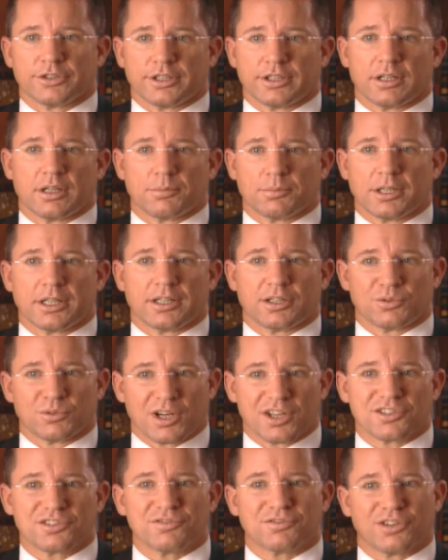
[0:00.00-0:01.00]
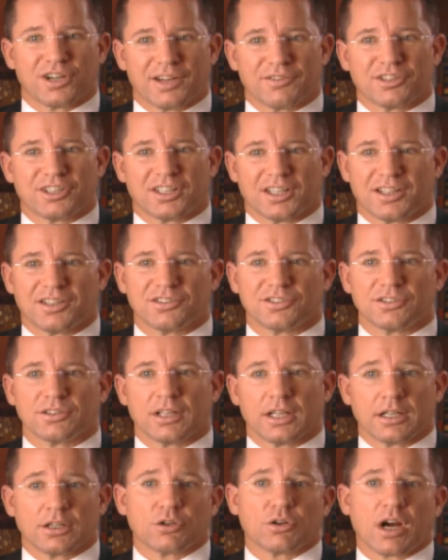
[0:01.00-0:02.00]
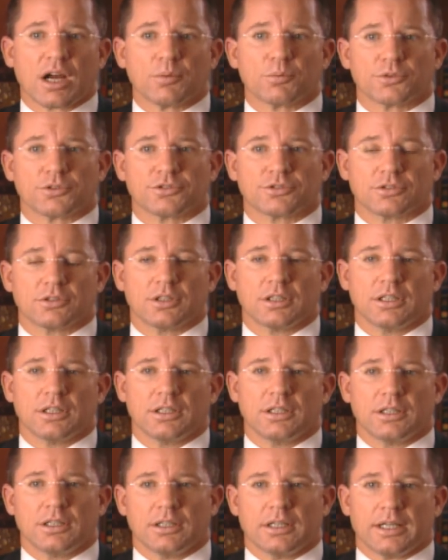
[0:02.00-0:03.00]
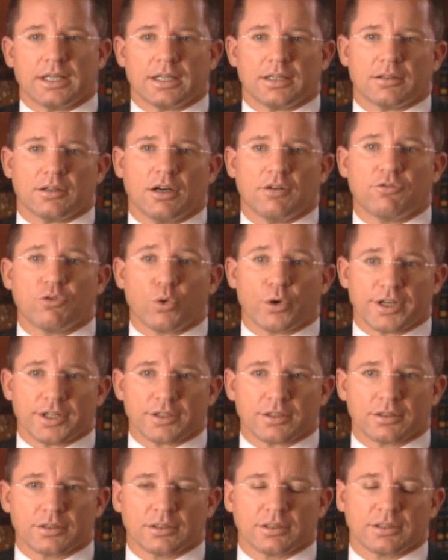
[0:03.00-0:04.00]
ended up getting arrested for having guns, and a crime was avoided.